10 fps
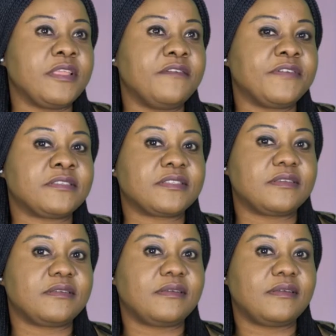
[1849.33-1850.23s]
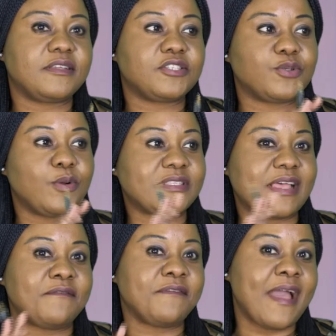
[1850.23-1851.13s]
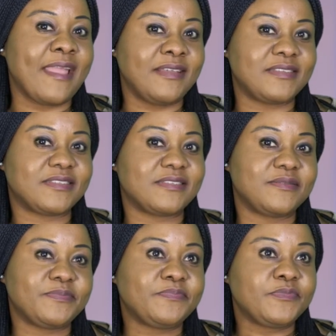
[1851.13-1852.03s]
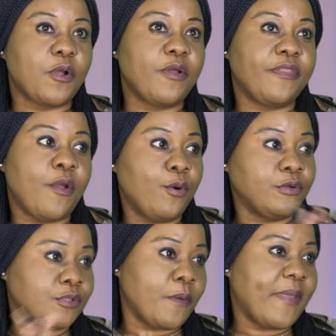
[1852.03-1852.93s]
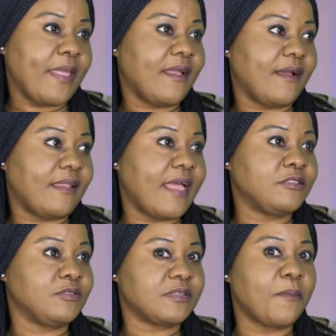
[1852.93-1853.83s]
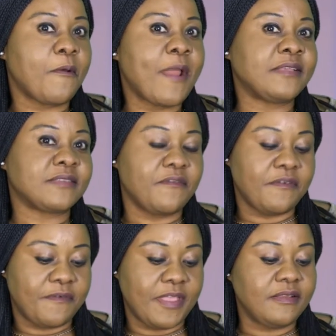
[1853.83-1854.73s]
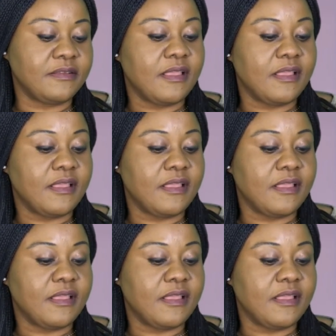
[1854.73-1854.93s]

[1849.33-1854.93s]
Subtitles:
give us a short advice on the whole topic, like to summarize everything.